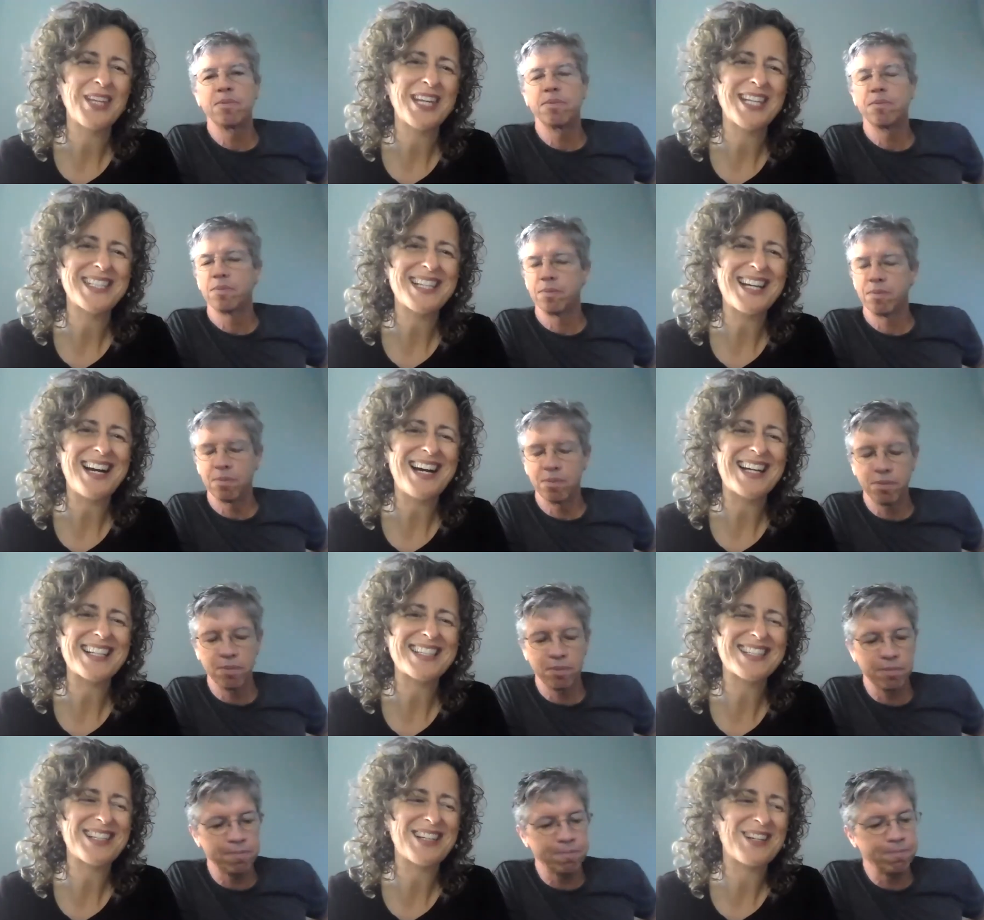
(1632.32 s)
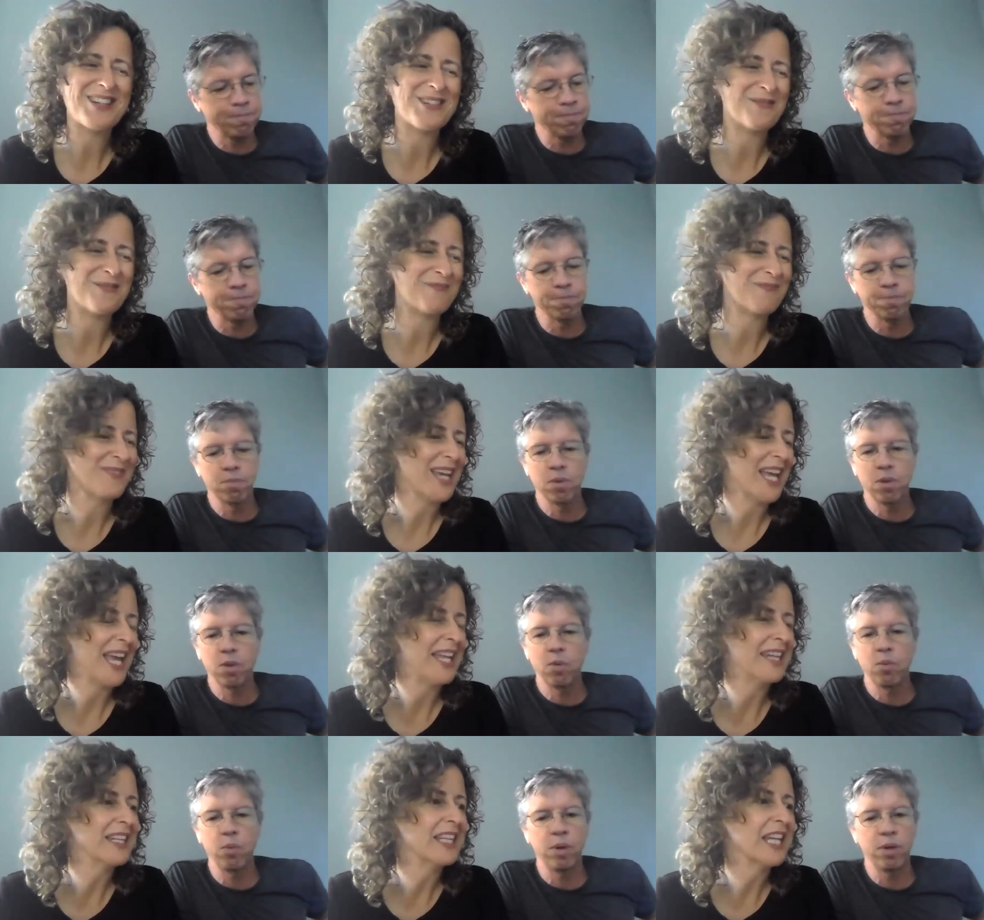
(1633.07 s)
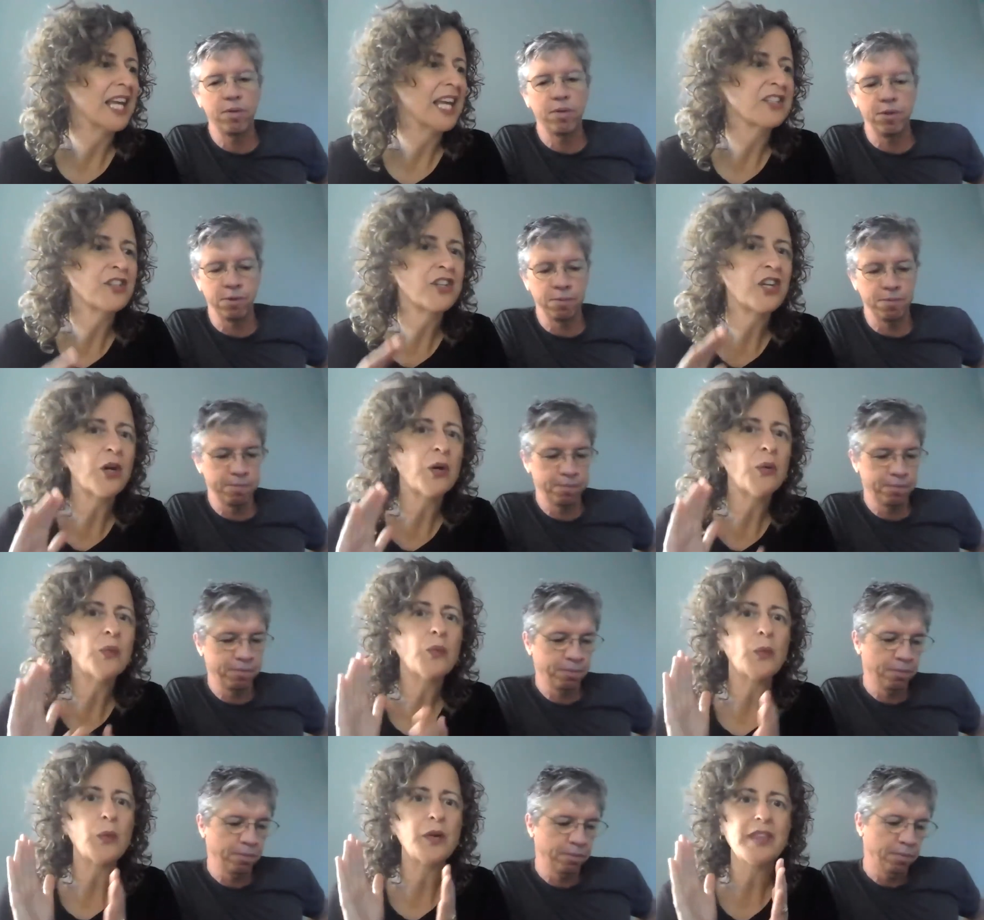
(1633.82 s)
Speaker 1: that's awesome. And and you
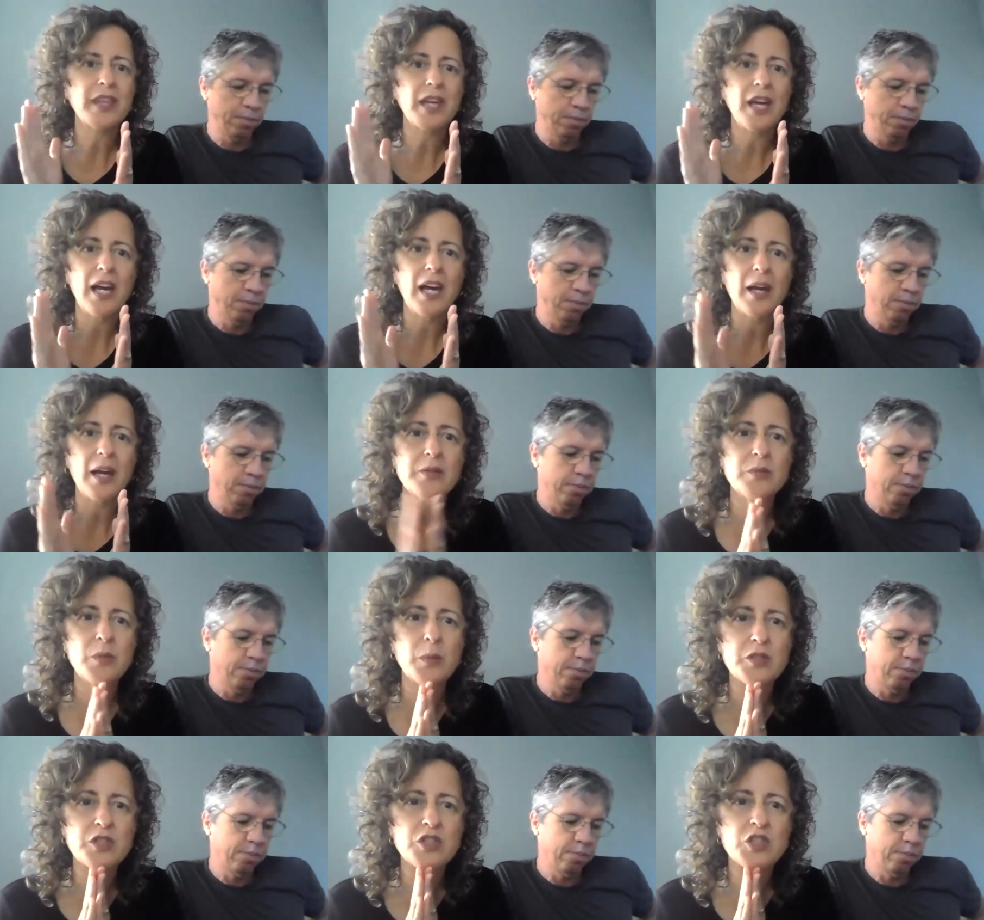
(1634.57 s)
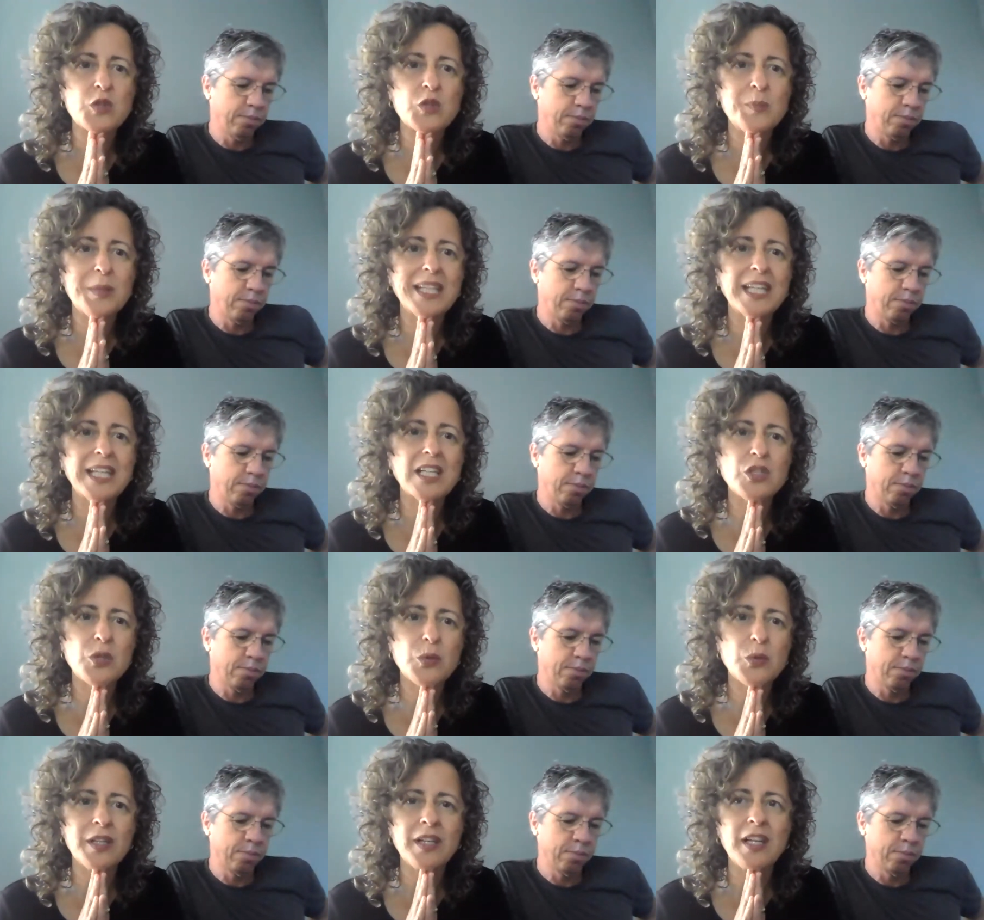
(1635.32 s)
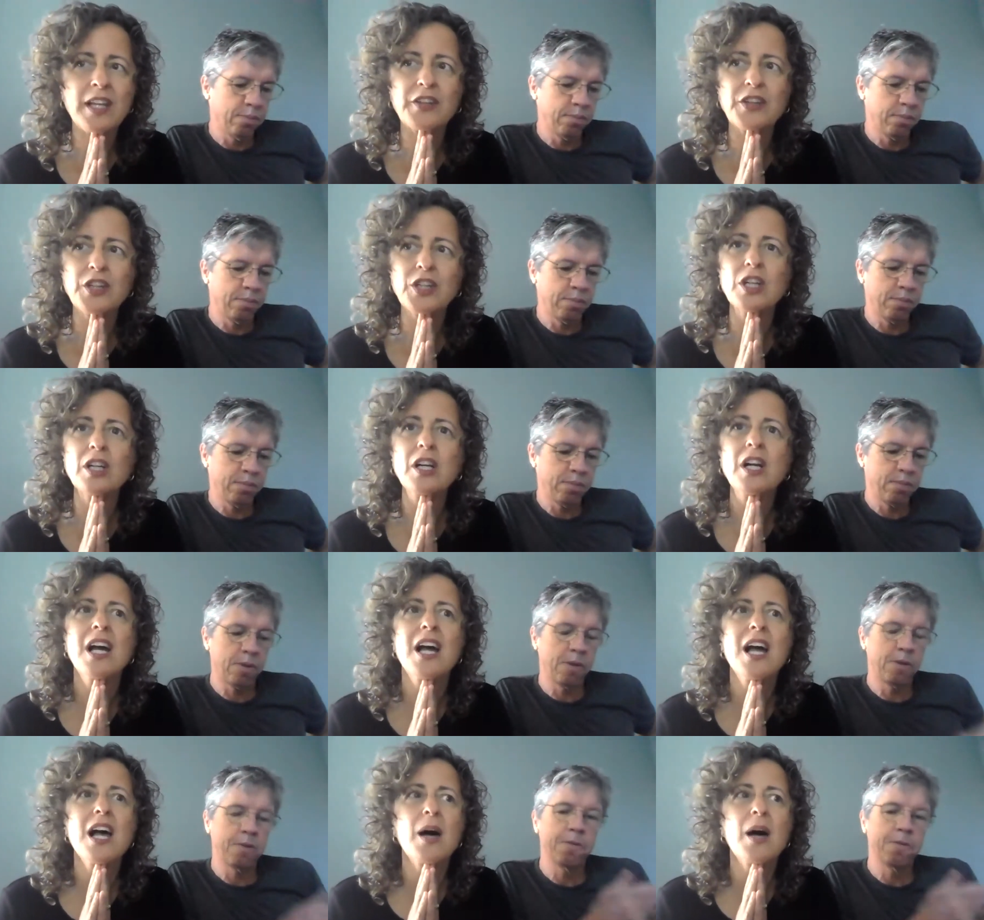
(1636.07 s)
know, with uh, I was just speaking to another